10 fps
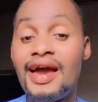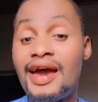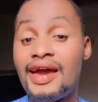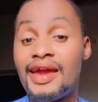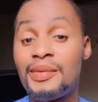
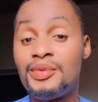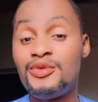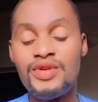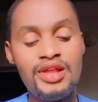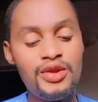I
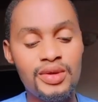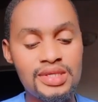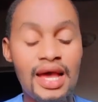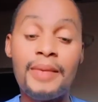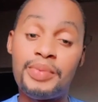am really
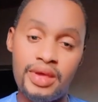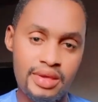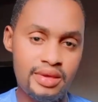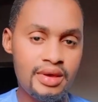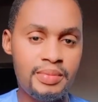not
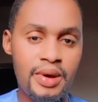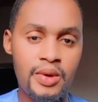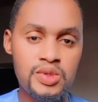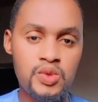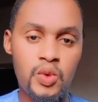happy
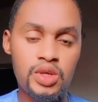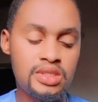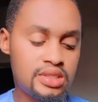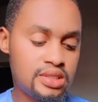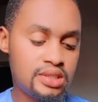about
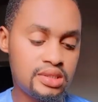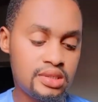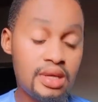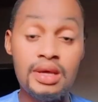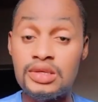what
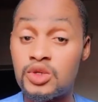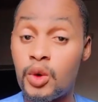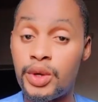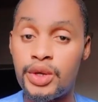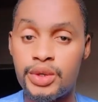is
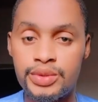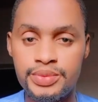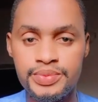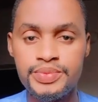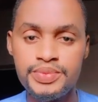going on
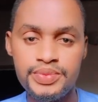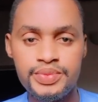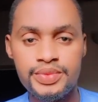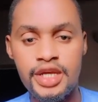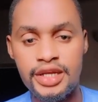
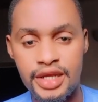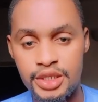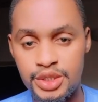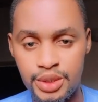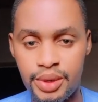in
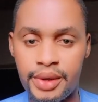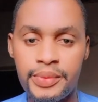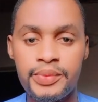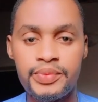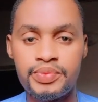
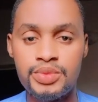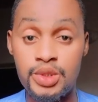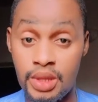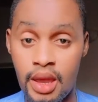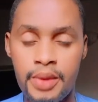Nigeria
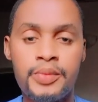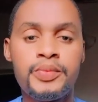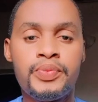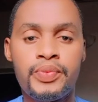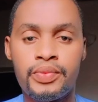today.
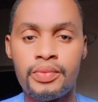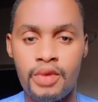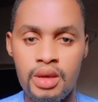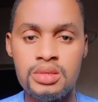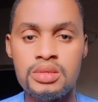
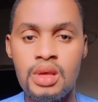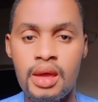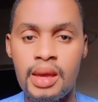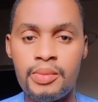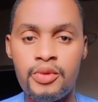Yes,
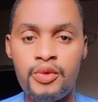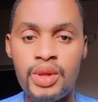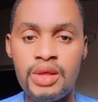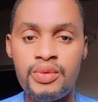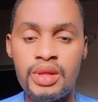I am
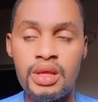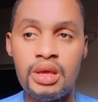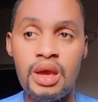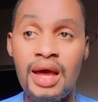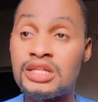really,
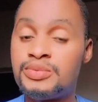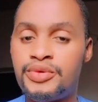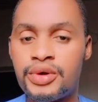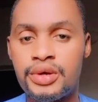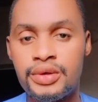really
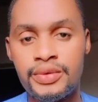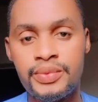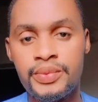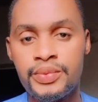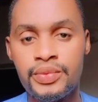heartbroken.
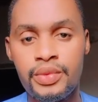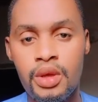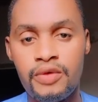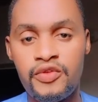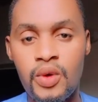
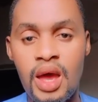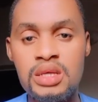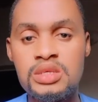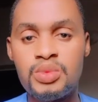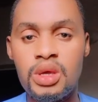If you
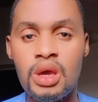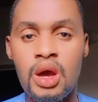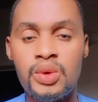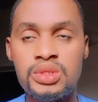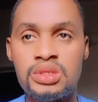ask me,
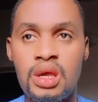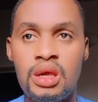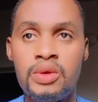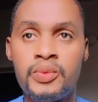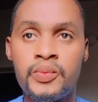I will
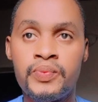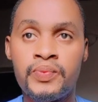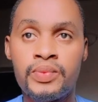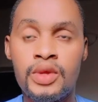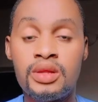say
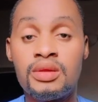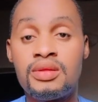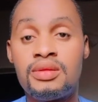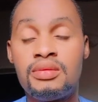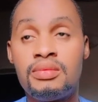
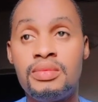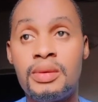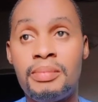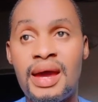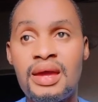the
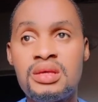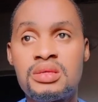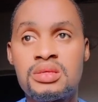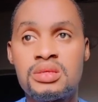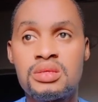
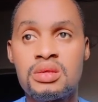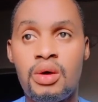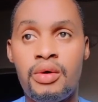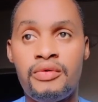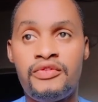demise
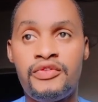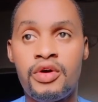of